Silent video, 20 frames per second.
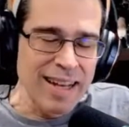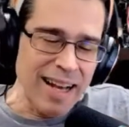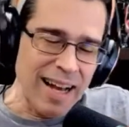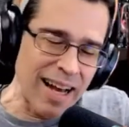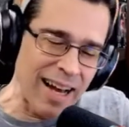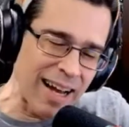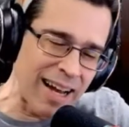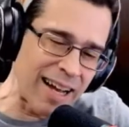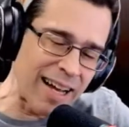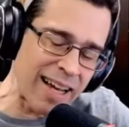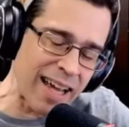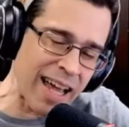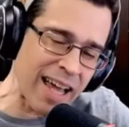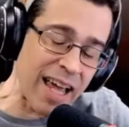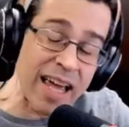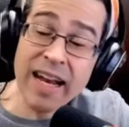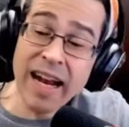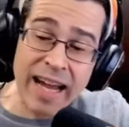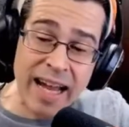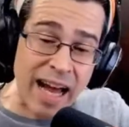
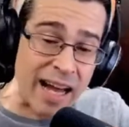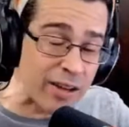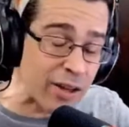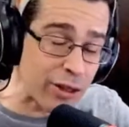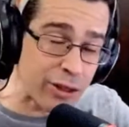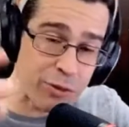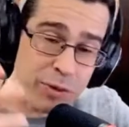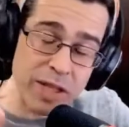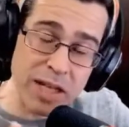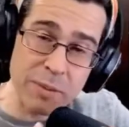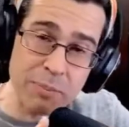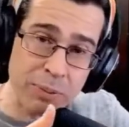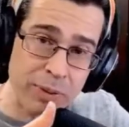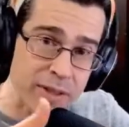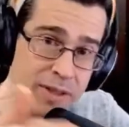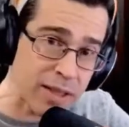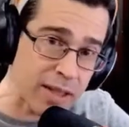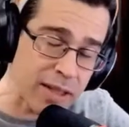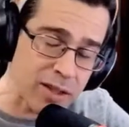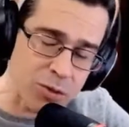And I got into 3D
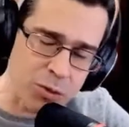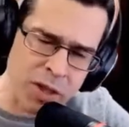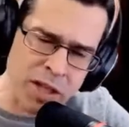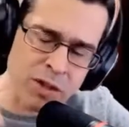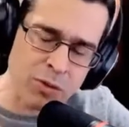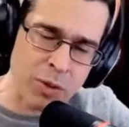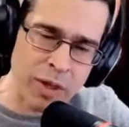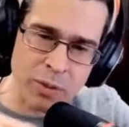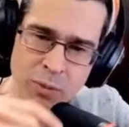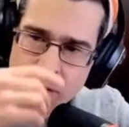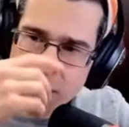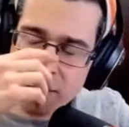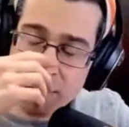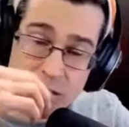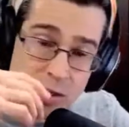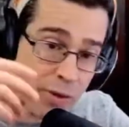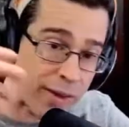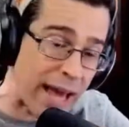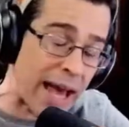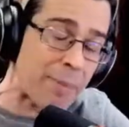printing in 2021,
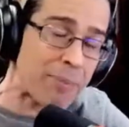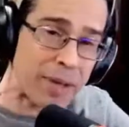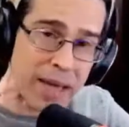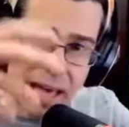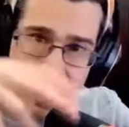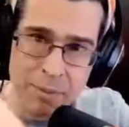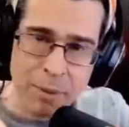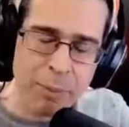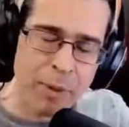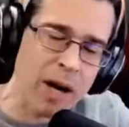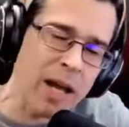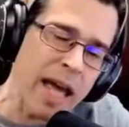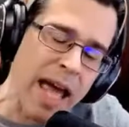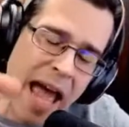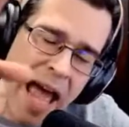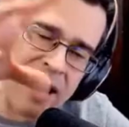so that became a part.